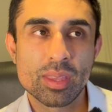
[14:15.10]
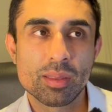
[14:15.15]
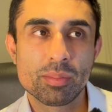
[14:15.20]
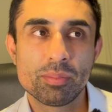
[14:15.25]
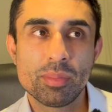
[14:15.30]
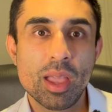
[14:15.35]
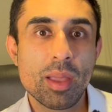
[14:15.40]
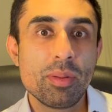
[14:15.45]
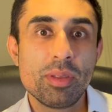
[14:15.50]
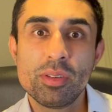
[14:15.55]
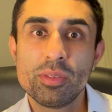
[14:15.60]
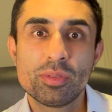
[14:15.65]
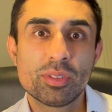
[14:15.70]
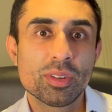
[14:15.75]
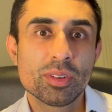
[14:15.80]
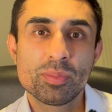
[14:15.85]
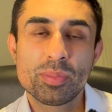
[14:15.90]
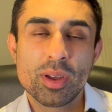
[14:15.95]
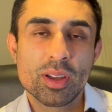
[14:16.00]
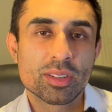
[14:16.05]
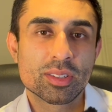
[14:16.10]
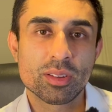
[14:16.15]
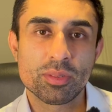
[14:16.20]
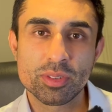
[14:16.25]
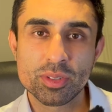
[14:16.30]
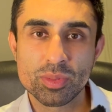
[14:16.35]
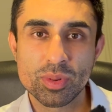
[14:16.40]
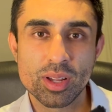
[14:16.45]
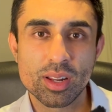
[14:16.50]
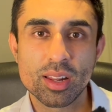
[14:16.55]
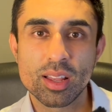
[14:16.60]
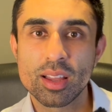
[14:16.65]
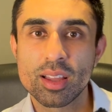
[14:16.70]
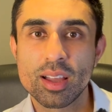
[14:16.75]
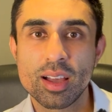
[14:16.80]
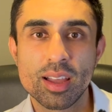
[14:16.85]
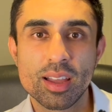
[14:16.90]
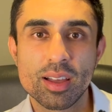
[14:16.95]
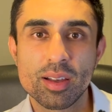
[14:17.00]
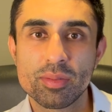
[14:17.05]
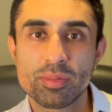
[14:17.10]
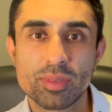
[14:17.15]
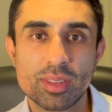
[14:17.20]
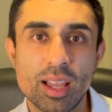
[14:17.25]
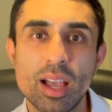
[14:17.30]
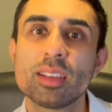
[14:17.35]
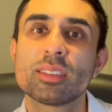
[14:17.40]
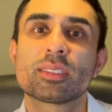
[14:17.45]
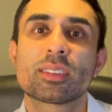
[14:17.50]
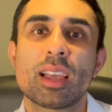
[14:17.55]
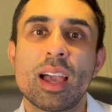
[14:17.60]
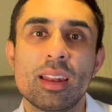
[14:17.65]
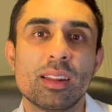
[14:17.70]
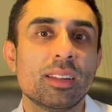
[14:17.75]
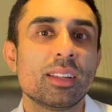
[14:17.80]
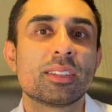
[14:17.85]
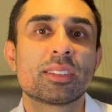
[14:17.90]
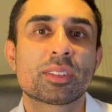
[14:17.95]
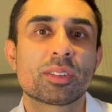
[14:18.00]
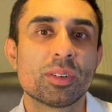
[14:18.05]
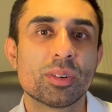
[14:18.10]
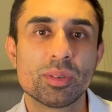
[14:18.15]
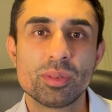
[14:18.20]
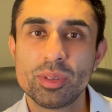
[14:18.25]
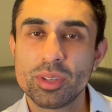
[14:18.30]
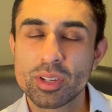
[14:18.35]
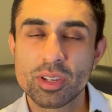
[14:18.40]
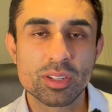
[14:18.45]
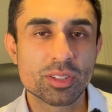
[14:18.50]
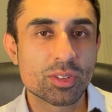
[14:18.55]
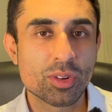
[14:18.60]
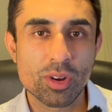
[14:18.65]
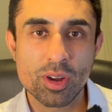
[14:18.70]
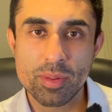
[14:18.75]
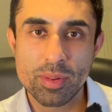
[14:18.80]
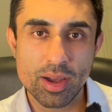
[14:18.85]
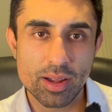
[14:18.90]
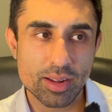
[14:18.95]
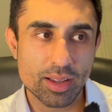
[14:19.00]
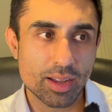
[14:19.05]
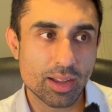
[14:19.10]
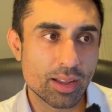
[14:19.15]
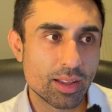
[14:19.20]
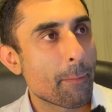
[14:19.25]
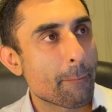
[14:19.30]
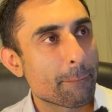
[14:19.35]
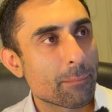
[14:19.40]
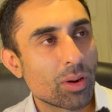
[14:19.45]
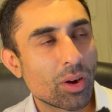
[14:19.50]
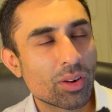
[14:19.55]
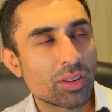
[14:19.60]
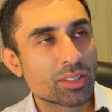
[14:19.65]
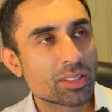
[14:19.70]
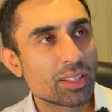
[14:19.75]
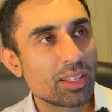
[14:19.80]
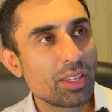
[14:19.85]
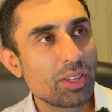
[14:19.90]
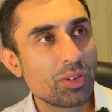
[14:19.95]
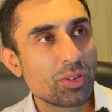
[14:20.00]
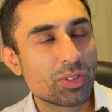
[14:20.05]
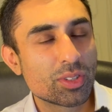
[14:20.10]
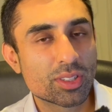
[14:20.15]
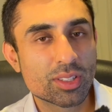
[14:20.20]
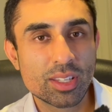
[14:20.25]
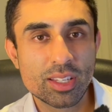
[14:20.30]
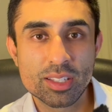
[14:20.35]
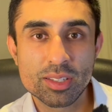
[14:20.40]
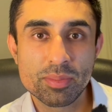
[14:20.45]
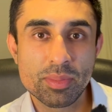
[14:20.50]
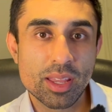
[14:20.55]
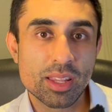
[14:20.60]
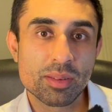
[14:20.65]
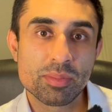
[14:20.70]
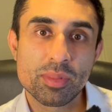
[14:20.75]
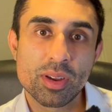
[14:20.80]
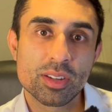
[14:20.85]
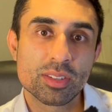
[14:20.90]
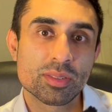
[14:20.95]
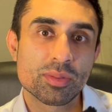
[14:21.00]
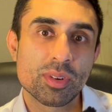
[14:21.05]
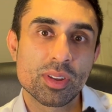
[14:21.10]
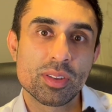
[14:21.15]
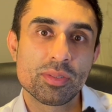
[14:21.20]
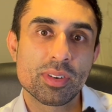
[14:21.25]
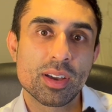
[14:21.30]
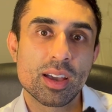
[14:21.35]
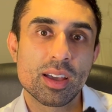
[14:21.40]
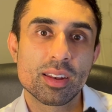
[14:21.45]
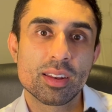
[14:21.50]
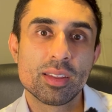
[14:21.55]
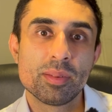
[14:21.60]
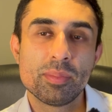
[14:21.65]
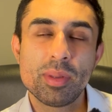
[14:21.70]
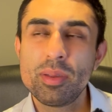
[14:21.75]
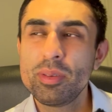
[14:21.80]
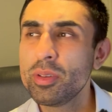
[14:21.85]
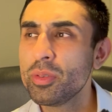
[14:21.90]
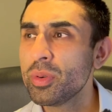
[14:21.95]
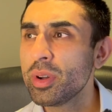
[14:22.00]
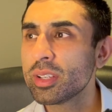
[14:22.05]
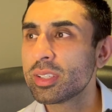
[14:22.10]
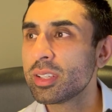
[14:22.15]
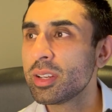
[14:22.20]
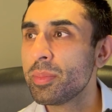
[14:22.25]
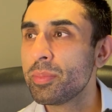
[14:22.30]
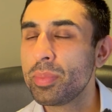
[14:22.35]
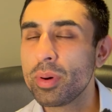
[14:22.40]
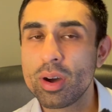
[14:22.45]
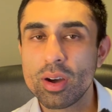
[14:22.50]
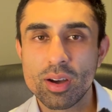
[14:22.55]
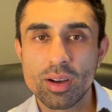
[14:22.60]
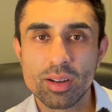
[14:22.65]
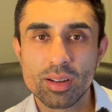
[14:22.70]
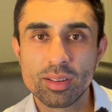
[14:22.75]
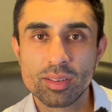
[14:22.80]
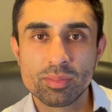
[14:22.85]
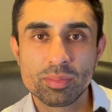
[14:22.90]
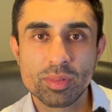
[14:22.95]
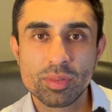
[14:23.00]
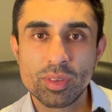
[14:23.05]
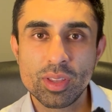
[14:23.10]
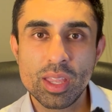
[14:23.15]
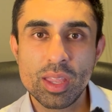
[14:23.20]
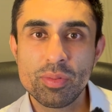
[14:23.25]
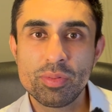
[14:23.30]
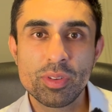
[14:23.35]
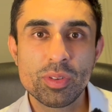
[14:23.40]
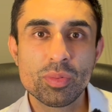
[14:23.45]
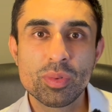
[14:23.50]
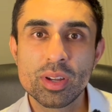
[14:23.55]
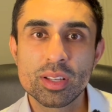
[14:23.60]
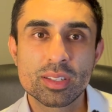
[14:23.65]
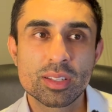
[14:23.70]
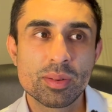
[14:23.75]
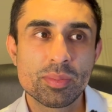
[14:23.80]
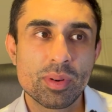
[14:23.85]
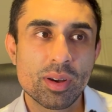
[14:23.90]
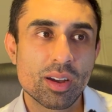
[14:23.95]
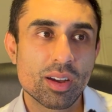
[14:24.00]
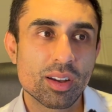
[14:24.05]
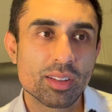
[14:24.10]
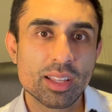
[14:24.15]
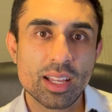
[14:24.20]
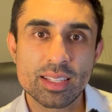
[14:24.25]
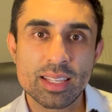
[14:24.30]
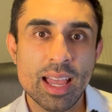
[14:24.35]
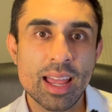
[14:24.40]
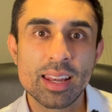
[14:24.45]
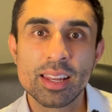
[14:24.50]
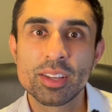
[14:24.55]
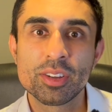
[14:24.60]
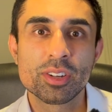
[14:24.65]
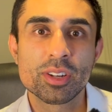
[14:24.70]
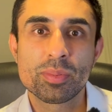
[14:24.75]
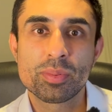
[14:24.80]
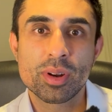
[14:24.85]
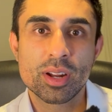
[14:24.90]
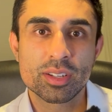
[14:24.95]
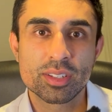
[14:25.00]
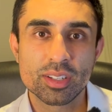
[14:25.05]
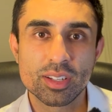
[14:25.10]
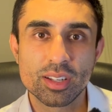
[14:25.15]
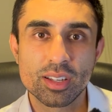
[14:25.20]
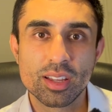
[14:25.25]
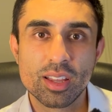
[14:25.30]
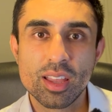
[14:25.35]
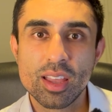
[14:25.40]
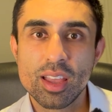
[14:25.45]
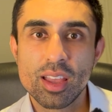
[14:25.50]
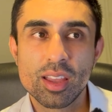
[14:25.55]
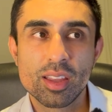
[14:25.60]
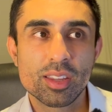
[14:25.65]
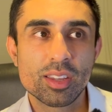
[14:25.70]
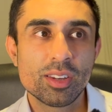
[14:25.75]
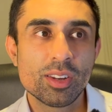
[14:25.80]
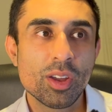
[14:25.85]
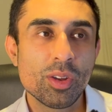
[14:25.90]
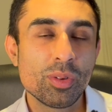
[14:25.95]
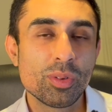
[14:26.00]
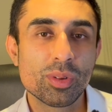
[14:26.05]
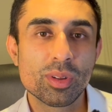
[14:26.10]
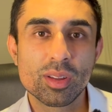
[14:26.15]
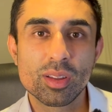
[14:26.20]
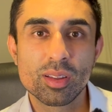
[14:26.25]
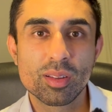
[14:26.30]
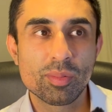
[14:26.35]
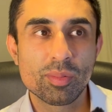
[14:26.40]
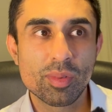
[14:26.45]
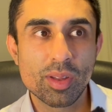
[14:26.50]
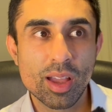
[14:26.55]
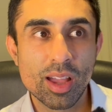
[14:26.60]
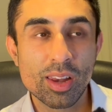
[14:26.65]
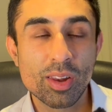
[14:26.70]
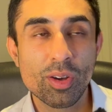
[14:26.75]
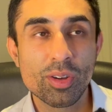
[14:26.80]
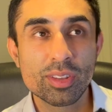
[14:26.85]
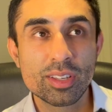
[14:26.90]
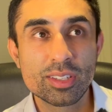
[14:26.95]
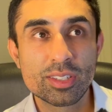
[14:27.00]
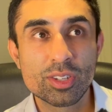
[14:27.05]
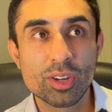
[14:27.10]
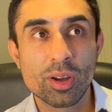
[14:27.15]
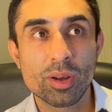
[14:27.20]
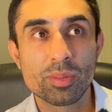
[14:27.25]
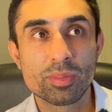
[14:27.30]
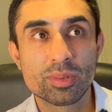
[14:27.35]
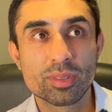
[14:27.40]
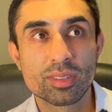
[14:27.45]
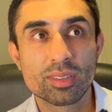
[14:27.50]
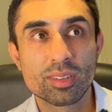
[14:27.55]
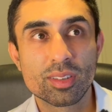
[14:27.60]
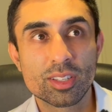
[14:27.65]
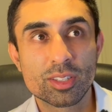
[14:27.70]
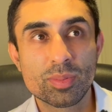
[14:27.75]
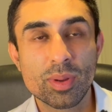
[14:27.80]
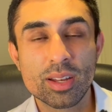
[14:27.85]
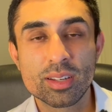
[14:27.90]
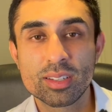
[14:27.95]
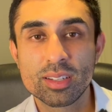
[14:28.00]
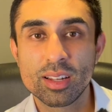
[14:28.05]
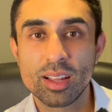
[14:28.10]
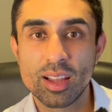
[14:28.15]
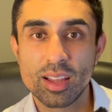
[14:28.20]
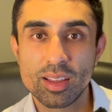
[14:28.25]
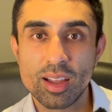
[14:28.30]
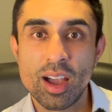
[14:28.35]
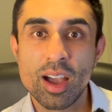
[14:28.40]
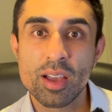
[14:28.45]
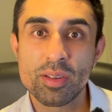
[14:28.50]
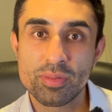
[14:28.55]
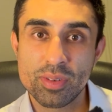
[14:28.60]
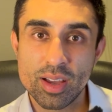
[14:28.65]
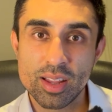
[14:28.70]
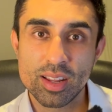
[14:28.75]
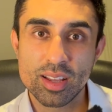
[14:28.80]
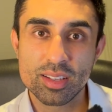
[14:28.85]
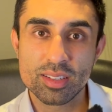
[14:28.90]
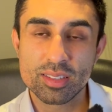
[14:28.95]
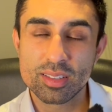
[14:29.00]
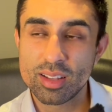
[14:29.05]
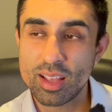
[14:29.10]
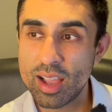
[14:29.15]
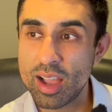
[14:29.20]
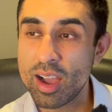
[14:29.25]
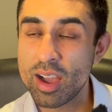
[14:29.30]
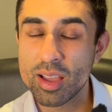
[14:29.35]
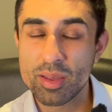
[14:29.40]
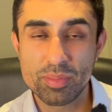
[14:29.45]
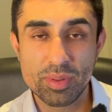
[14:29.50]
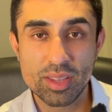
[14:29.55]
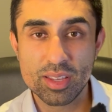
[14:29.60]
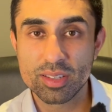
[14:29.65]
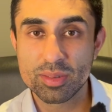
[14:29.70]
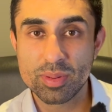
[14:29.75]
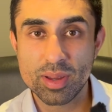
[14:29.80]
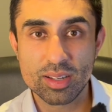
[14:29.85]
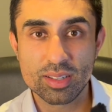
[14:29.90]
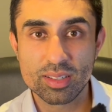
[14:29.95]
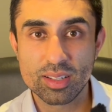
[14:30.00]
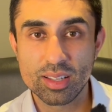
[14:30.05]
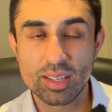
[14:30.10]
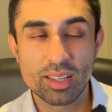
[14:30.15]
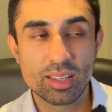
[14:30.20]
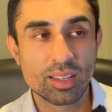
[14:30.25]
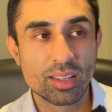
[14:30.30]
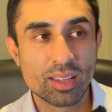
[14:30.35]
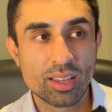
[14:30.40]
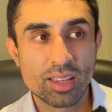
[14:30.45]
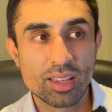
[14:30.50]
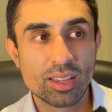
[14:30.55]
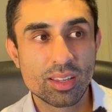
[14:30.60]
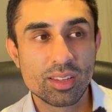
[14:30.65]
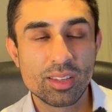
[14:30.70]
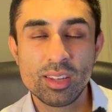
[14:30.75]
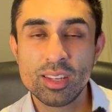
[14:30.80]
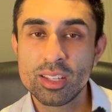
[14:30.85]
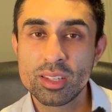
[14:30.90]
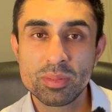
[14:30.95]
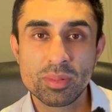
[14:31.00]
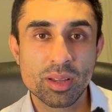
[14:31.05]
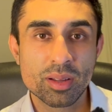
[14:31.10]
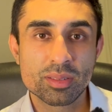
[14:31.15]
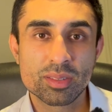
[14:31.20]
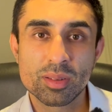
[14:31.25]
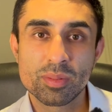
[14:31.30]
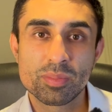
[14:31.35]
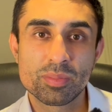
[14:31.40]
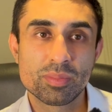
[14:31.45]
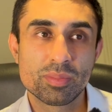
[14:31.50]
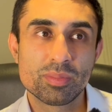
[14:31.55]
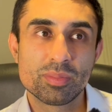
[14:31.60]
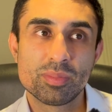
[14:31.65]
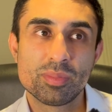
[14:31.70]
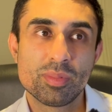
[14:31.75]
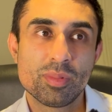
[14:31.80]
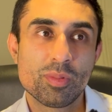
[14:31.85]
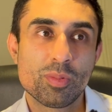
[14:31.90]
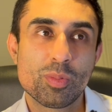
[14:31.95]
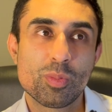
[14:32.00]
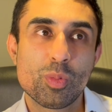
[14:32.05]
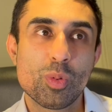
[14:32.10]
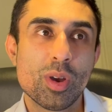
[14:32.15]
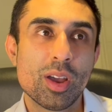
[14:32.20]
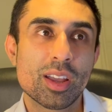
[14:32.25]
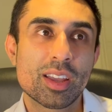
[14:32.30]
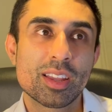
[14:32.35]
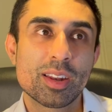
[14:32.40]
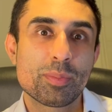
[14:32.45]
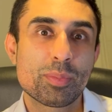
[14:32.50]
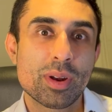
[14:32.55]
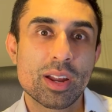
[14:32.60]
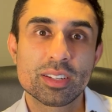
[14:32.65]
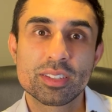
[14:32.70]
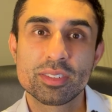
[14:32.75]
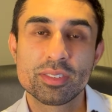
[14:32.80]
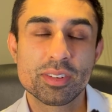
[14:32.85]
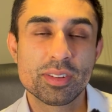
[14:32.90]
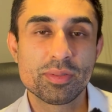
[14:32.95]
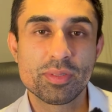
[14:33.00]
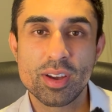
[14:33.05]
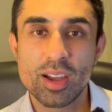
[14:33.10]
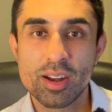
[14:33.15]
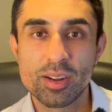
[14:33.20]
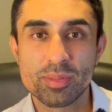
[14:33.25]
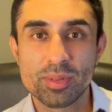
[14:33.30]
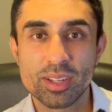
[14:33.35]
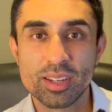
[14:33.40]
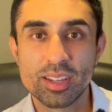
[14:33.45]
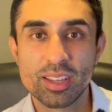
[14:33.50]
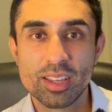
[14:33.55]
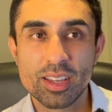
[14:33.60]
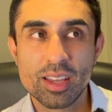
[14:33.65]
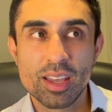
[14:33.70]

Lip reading: Maybe you've done post office work like I have. That's analytical. You can talk about that. Honestly, you just need to make the most of what you've had. Maybe you worked in a bar. If you worked in a bar, that's handling under pressure. You know, a lot of these jobs, especially like high finance, like IB especially, you need to be able to work in a pressured environment.